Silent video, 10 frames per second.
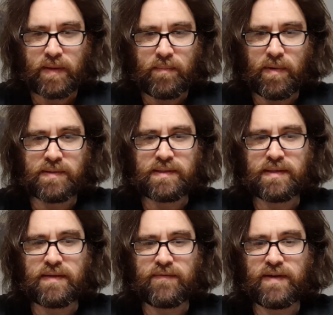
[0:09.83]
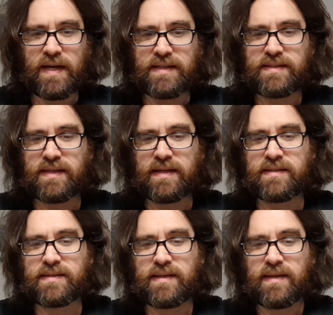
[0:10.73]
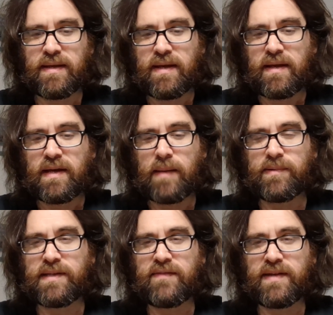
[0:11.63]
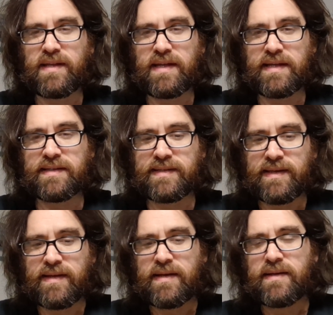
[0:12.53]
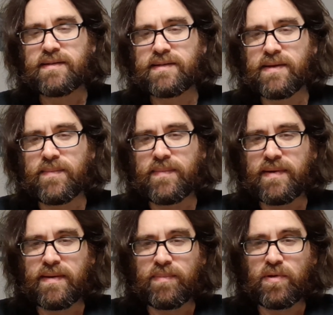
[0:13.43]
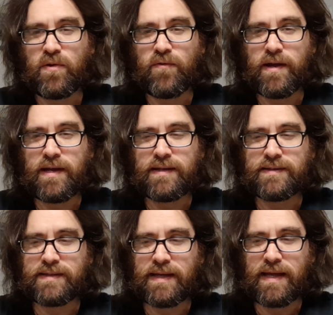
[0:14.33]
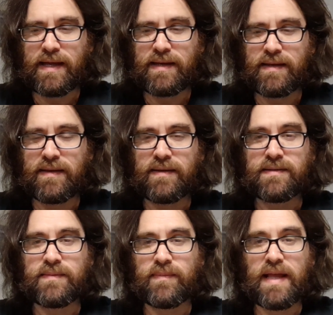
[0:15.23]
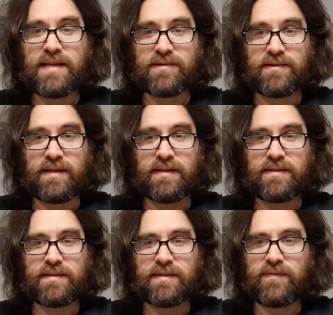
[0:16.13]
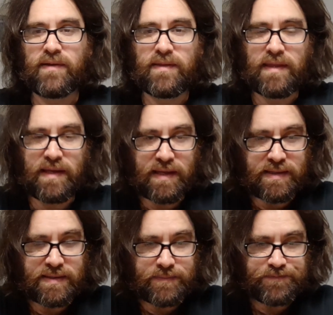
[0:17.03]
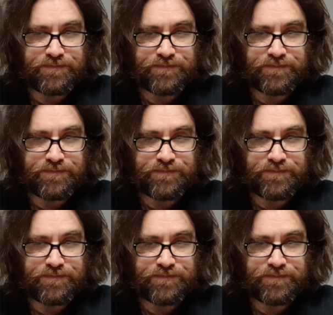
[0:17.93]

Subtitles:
mostly VHS, a couple DVDs, some Blu-rays, and some laser discs of all things.